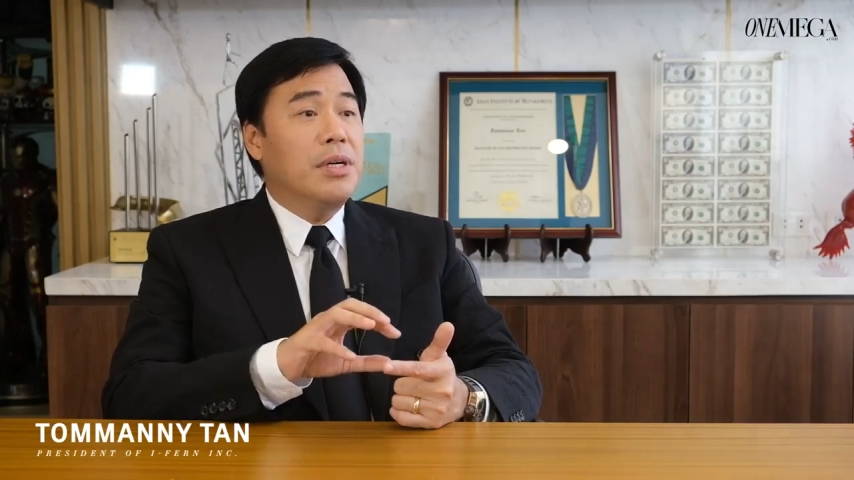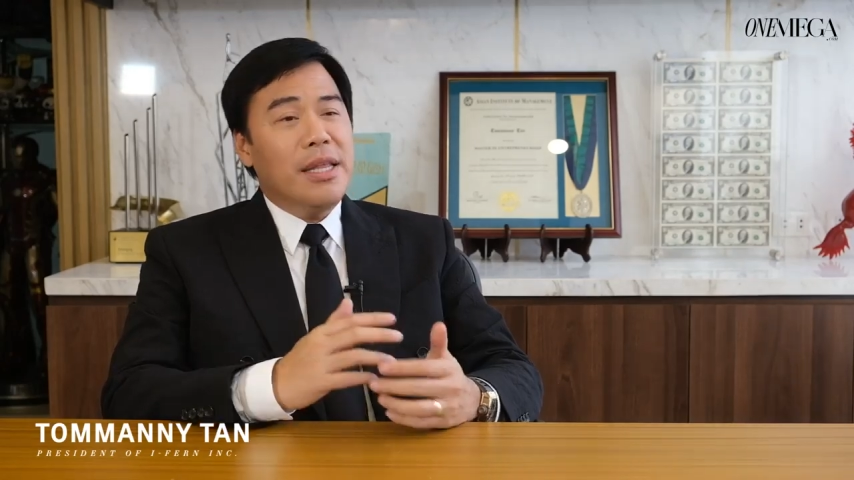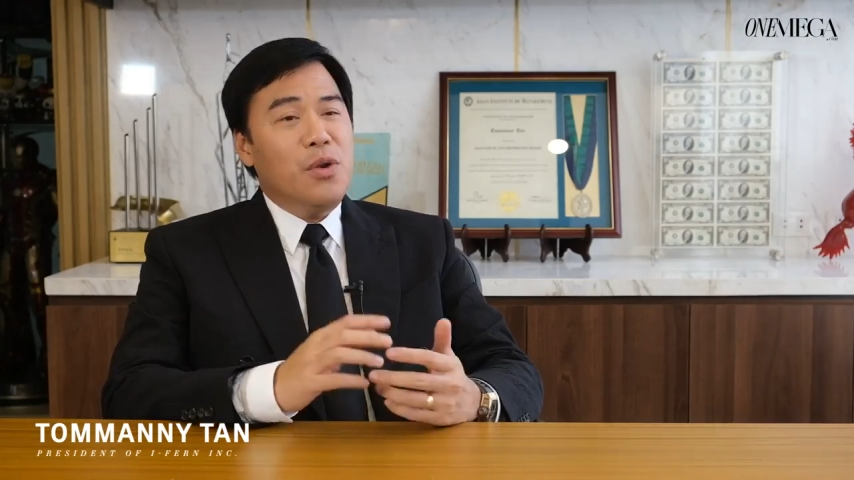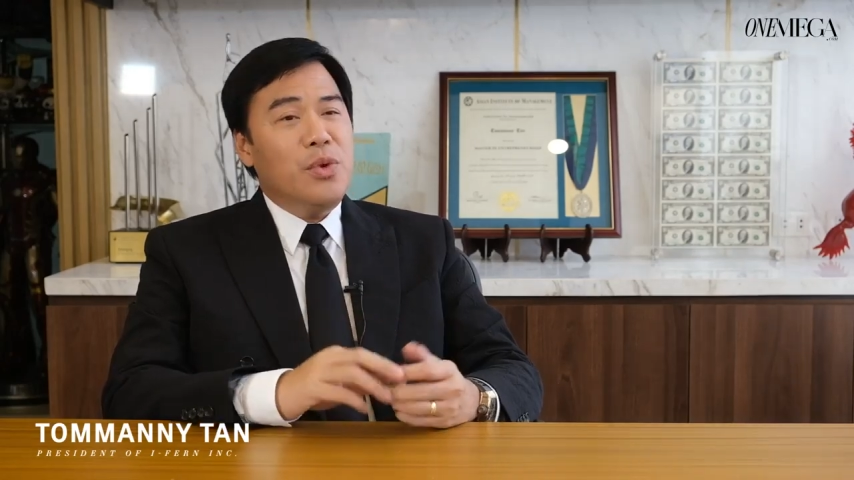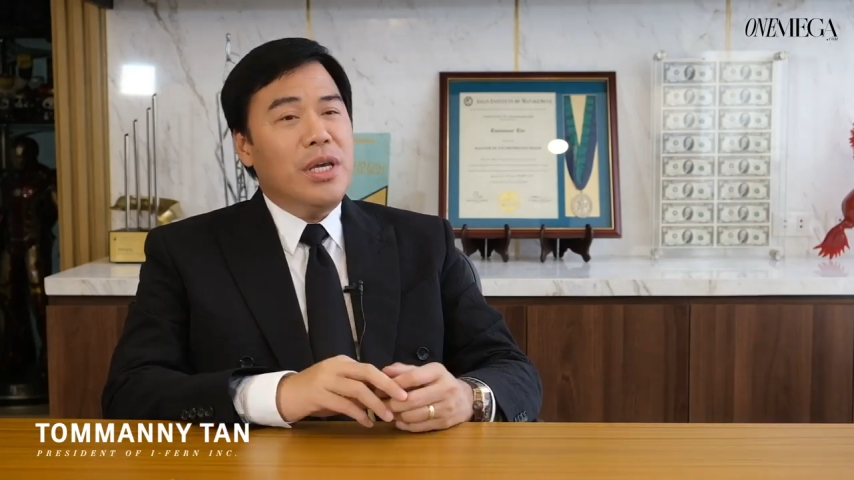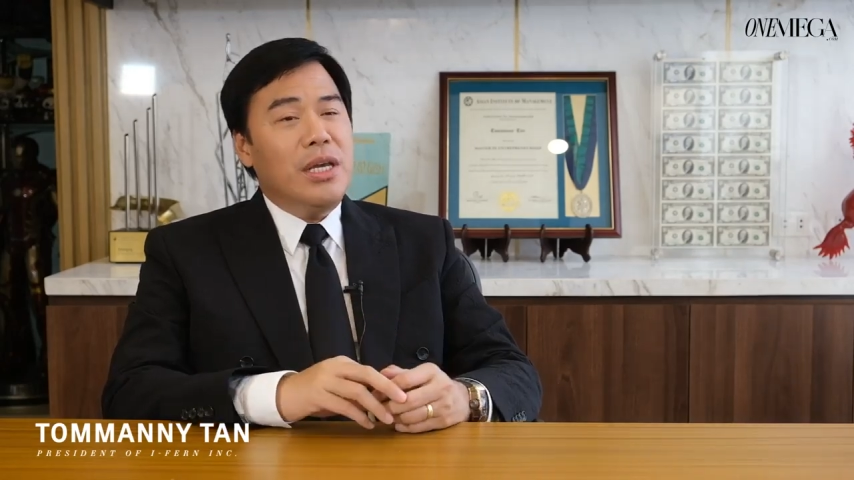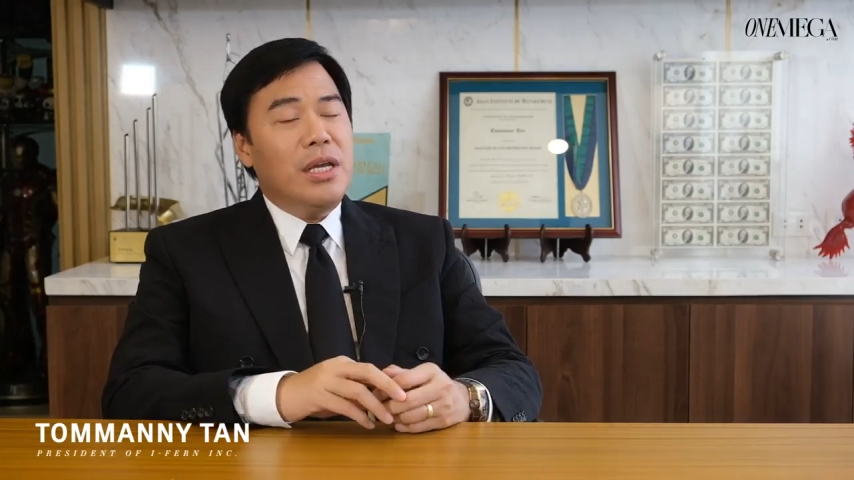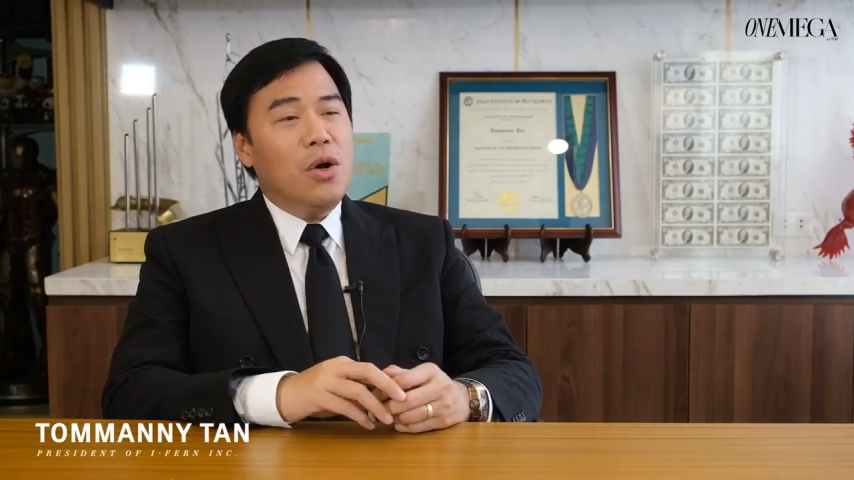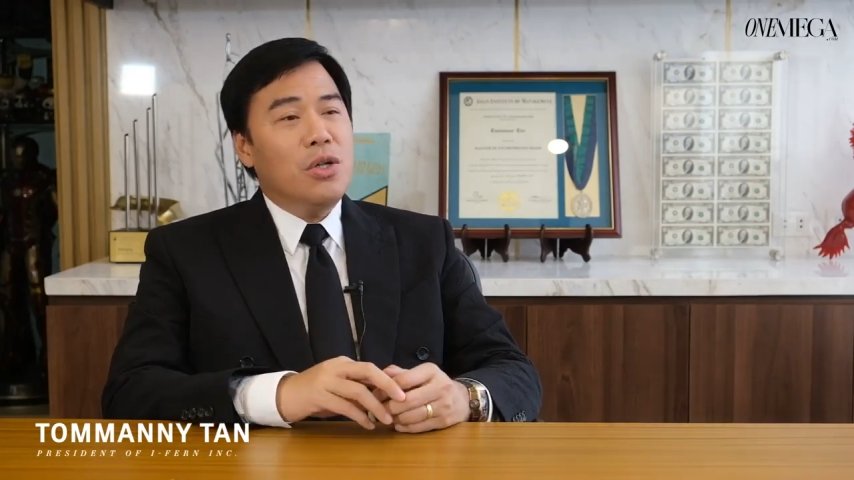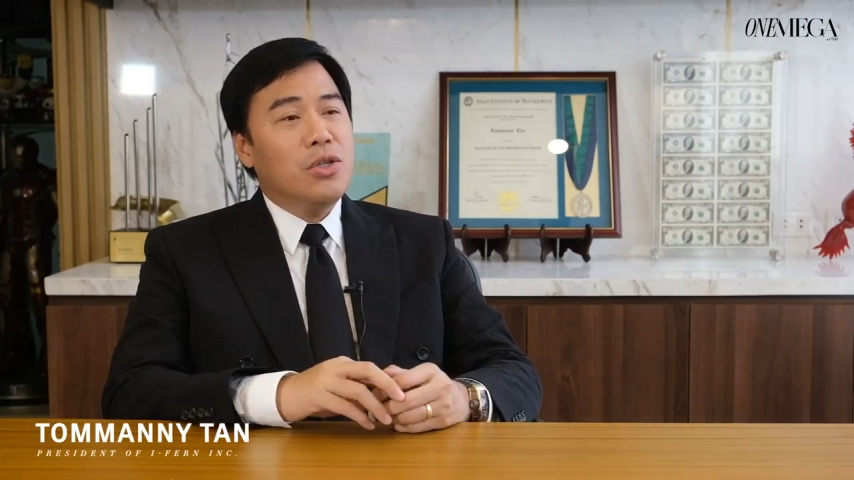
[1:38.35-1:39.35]
And then
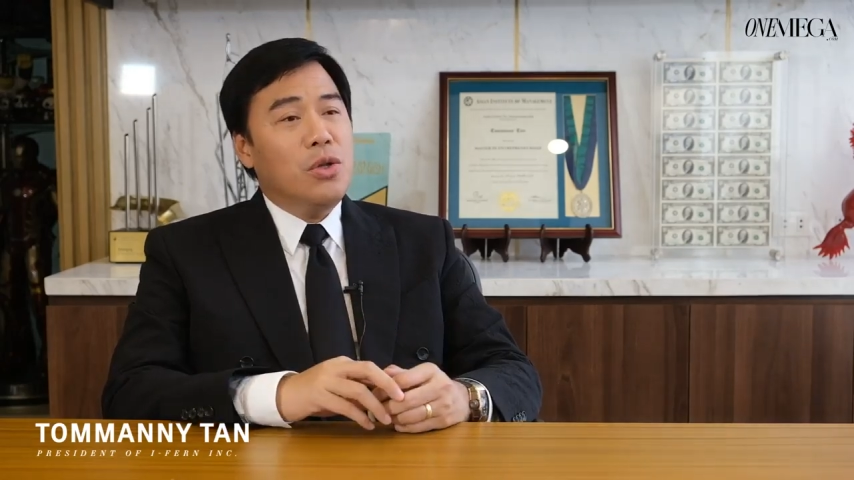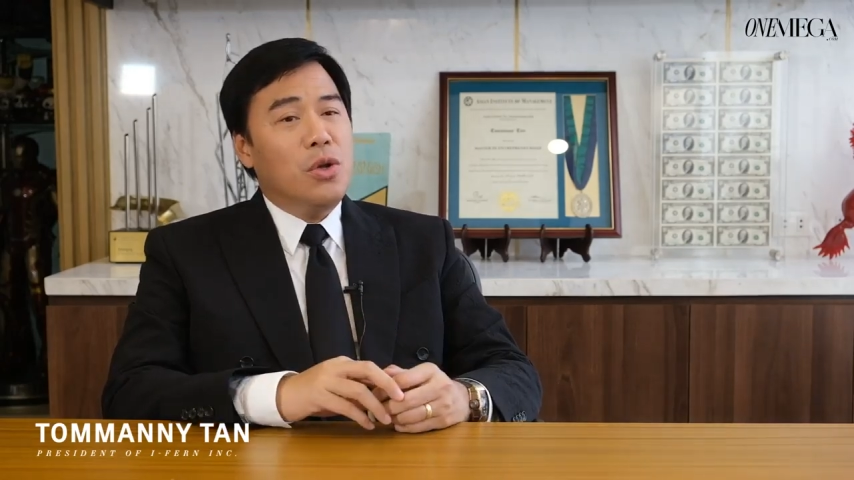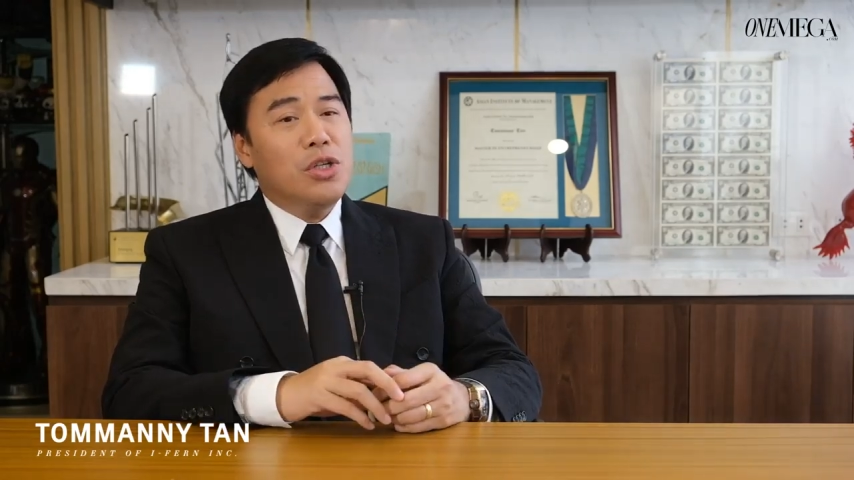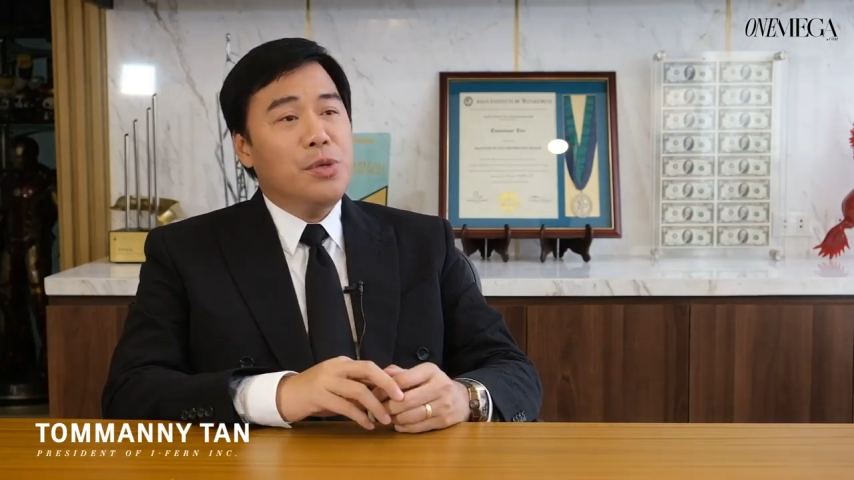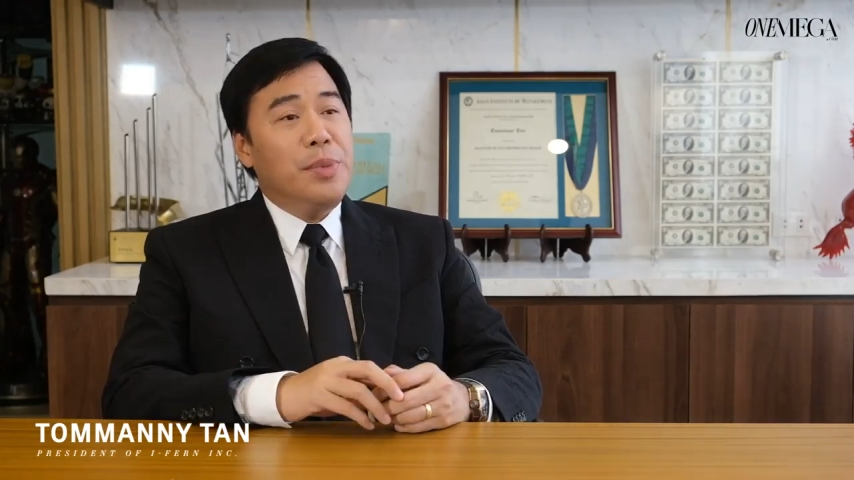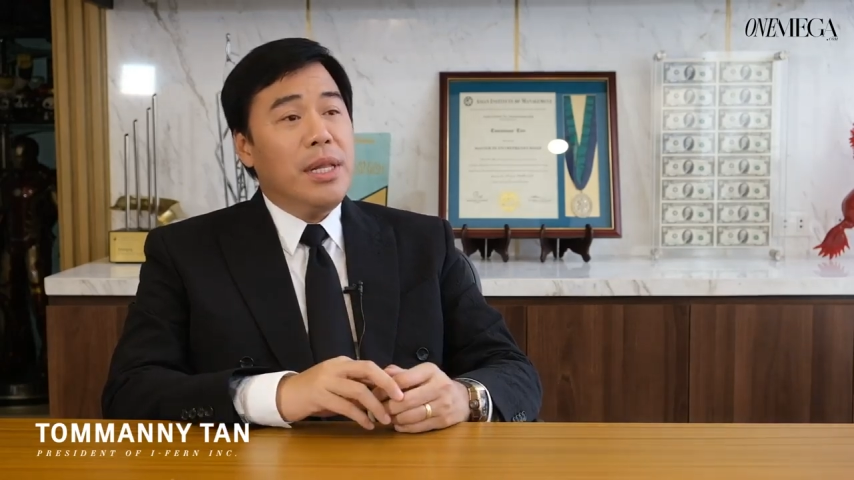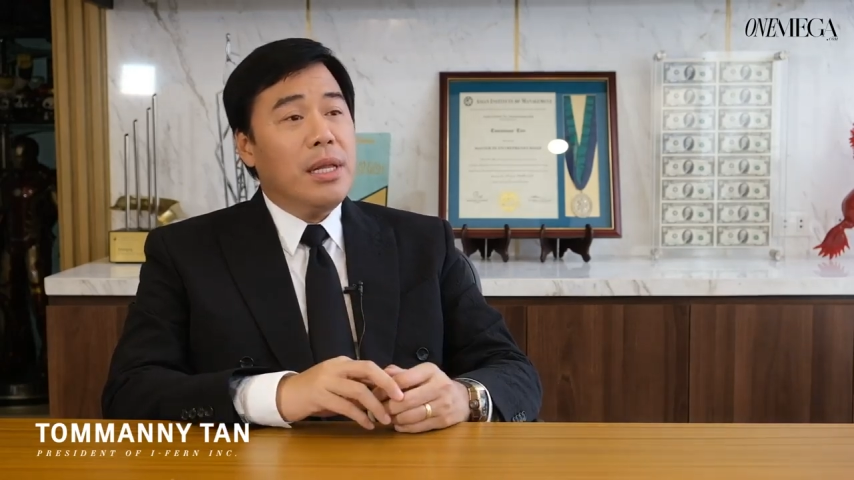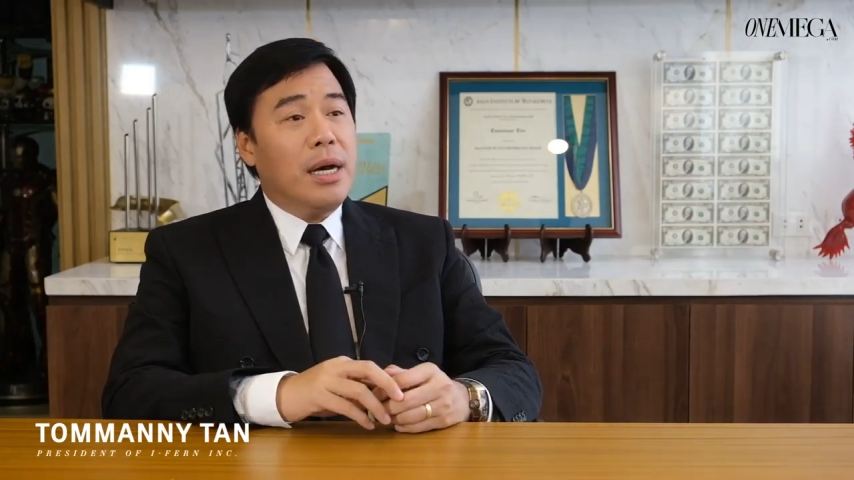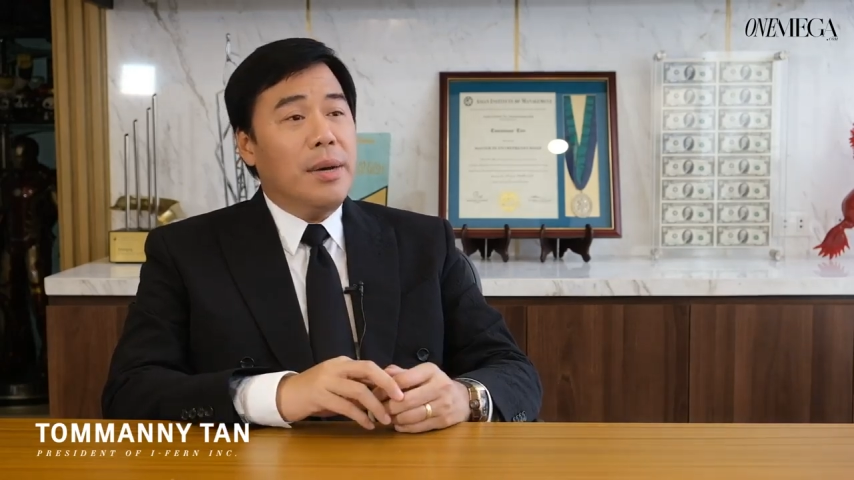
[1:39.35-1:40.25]
we also launched MilkCa.